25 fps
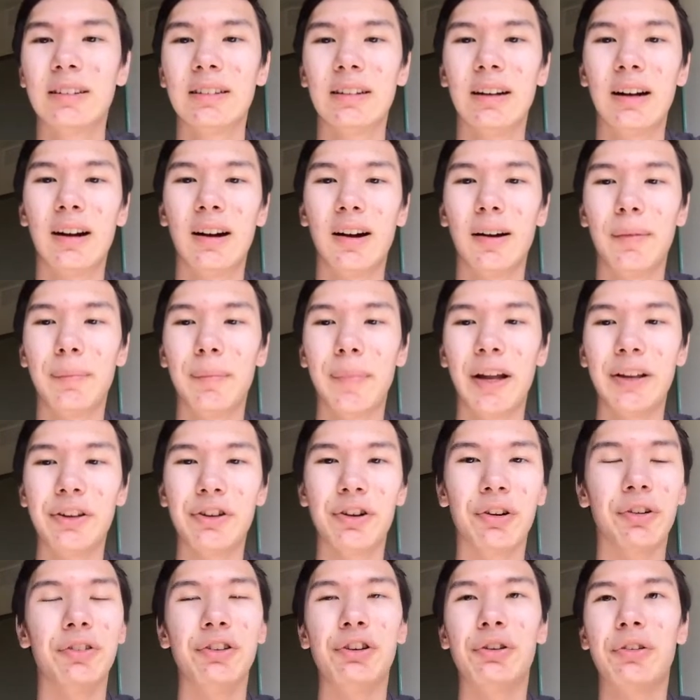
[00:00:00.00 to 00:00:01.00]
And
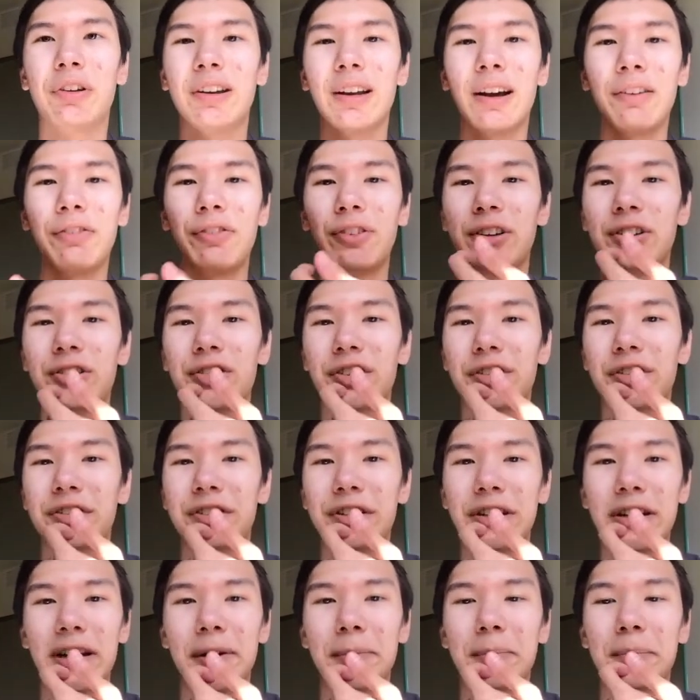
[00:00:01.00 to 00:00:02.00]
you can definitely just
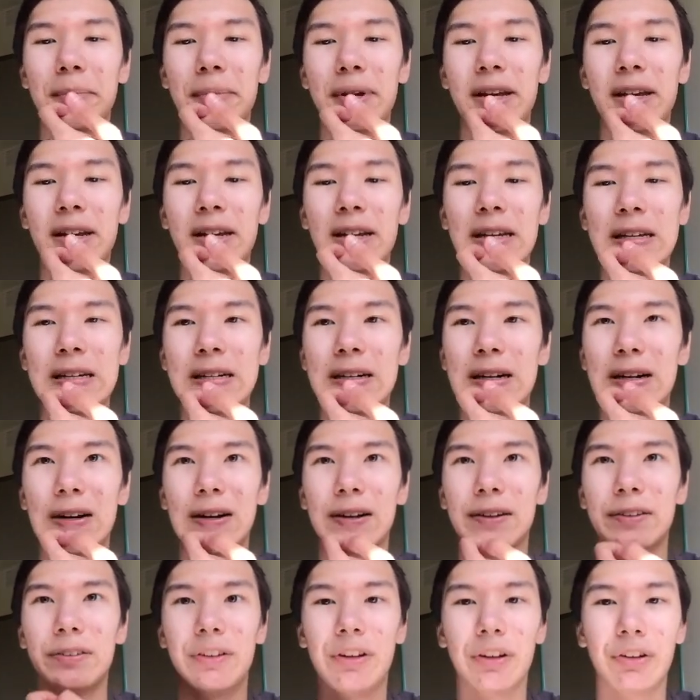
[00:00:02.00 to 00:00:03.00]
DM me
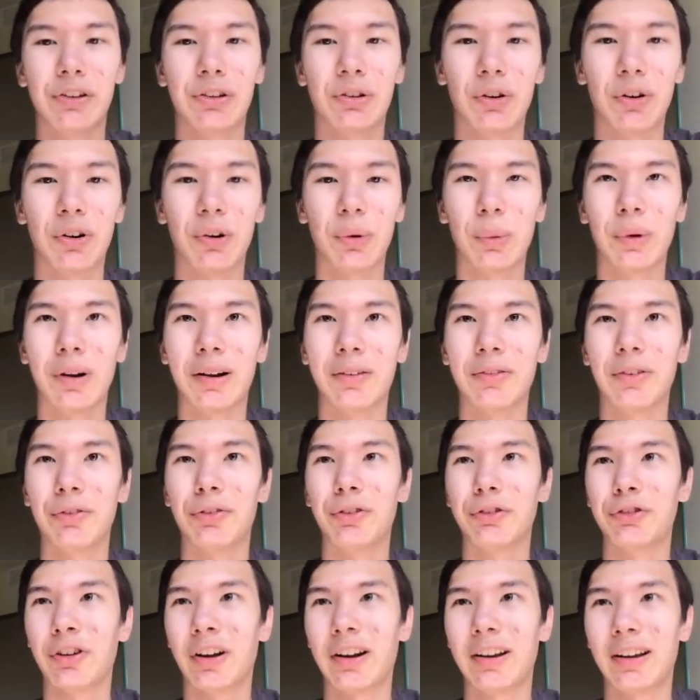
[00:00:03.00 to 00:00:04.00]
on Discord or whatever if
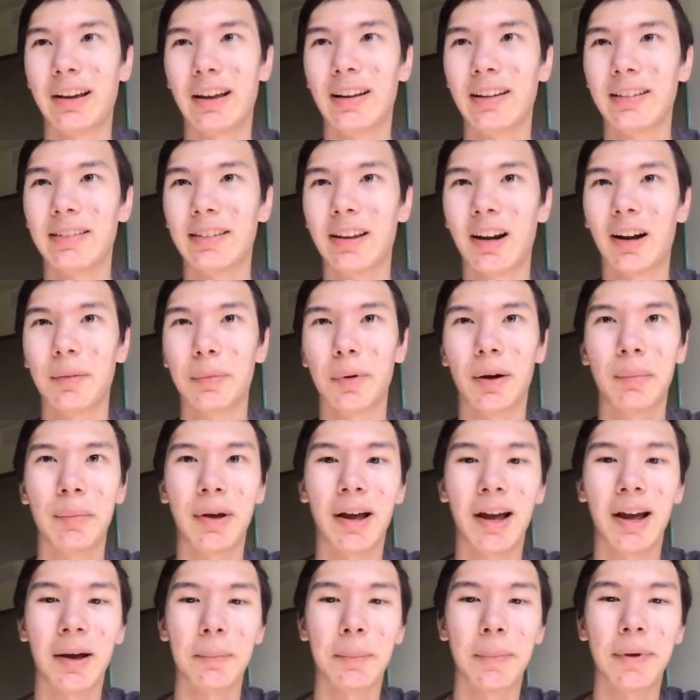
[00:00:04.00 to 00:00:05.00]
you're trying to get it set up. I'm
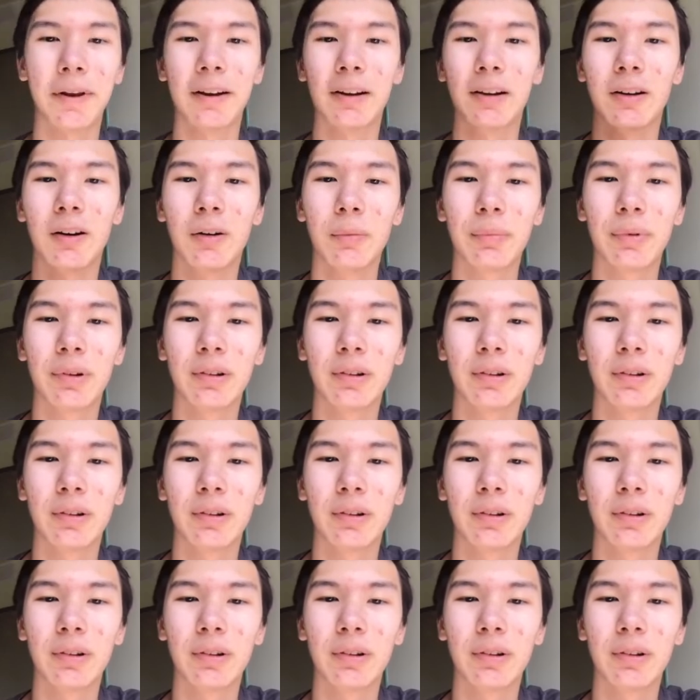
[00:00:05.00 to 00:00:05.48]
happy to help.